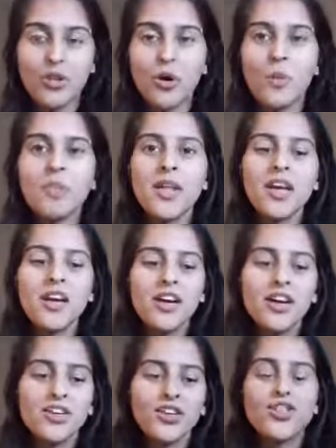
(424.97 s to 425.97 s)
So
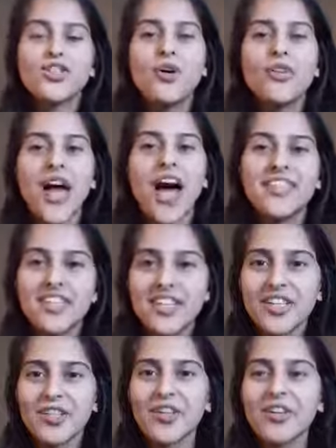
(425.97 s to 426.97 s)
just know that as a
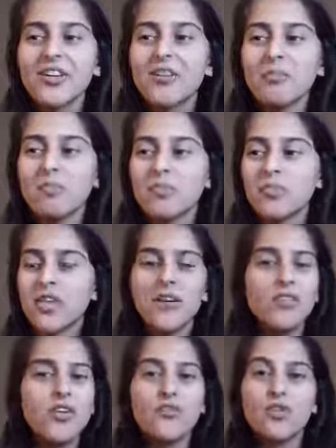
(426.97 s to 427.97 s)
healer,
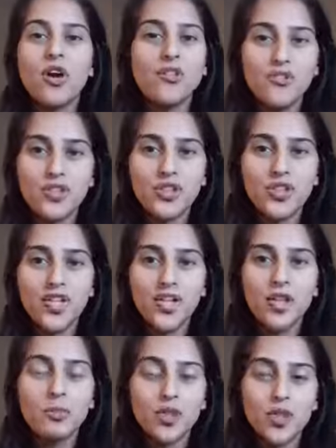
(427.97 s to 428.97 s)
even if you're not officially a
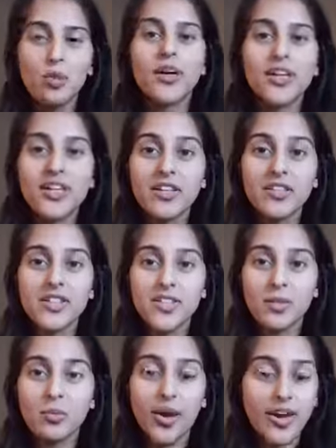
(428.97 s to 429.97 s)
healer, but you want to heal in
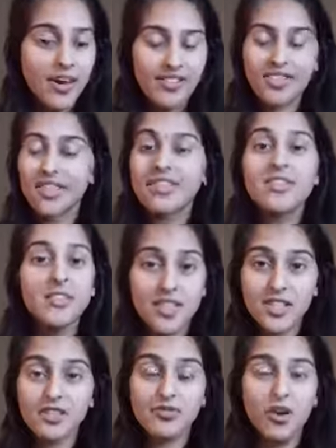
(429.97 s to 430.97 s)
some way, and this
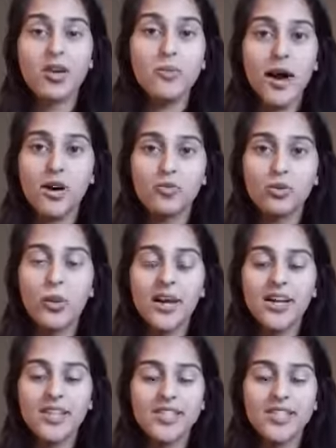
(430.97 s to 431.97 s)
is a very powerful way.